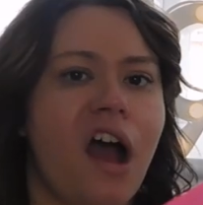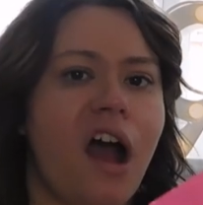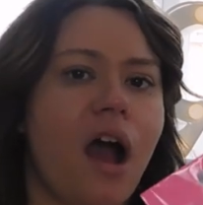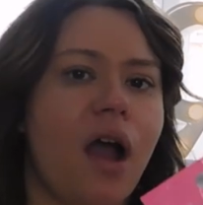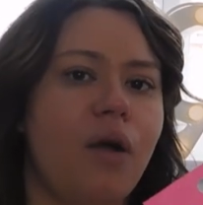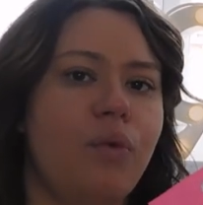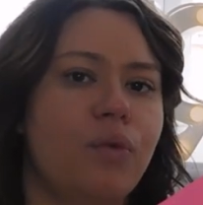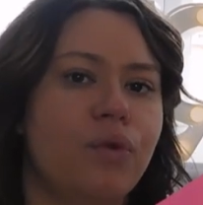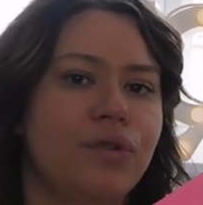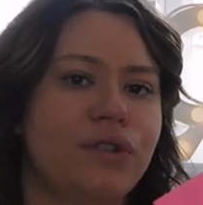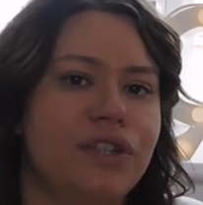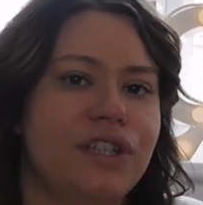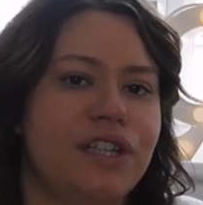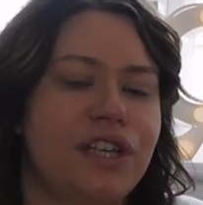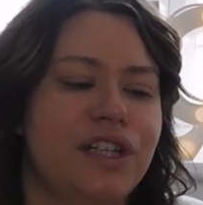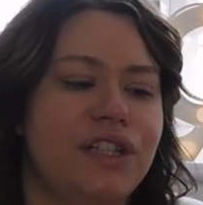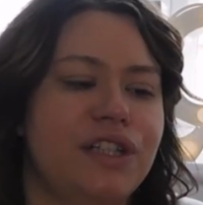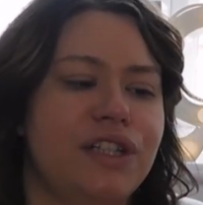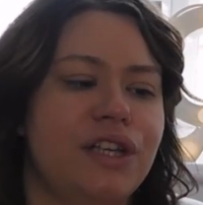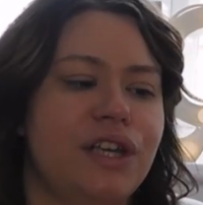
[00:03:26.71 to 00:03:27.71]
I
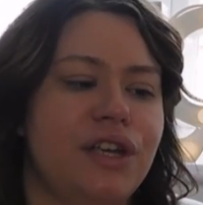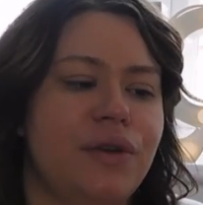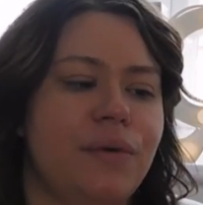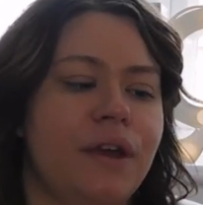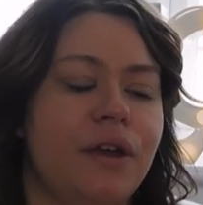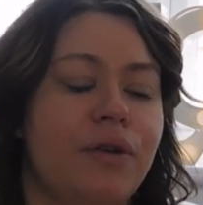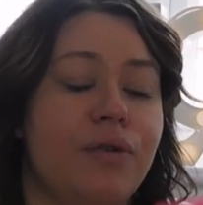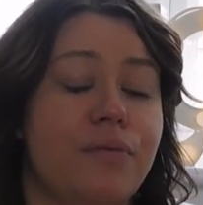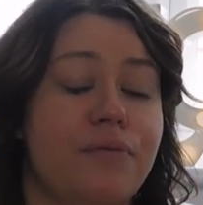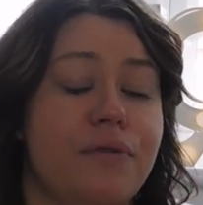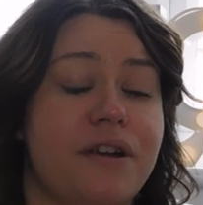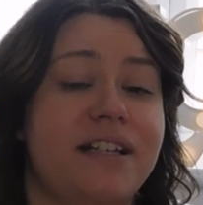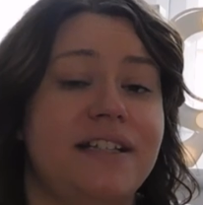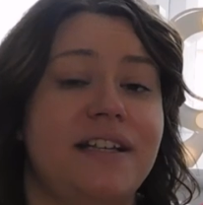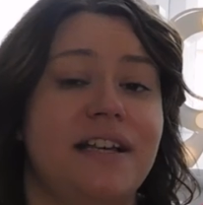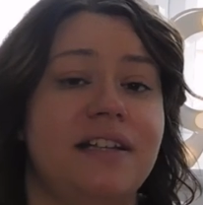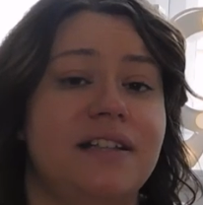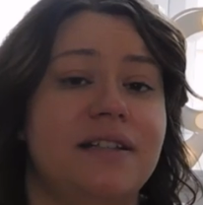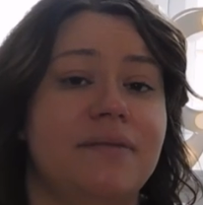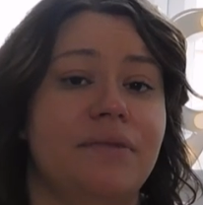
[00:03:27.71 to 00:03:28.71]
wanted to incorporate
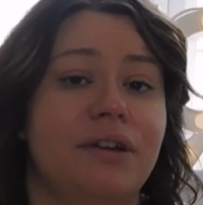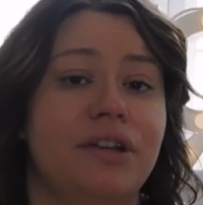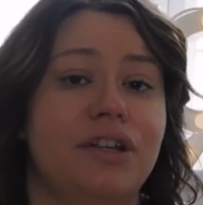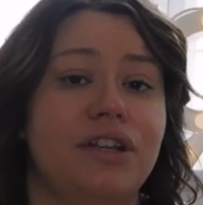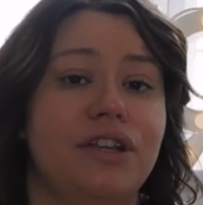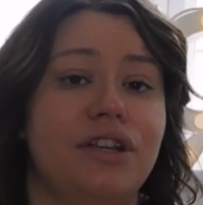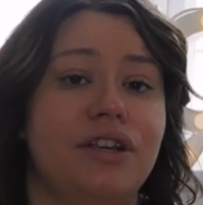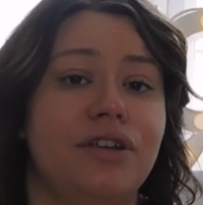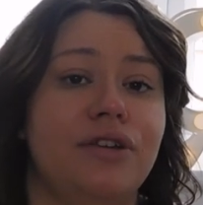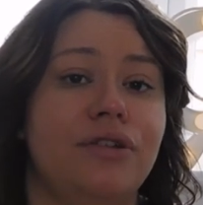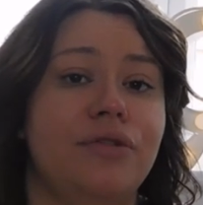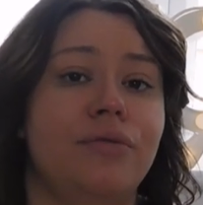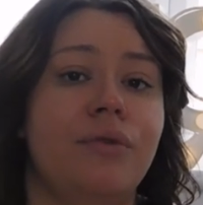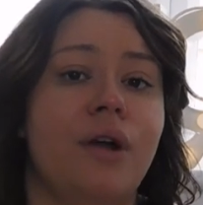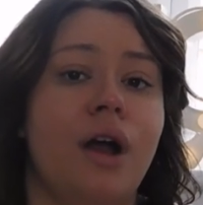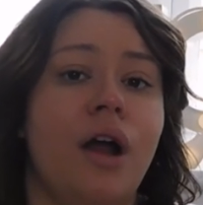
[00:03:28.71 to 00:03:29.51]
it into my new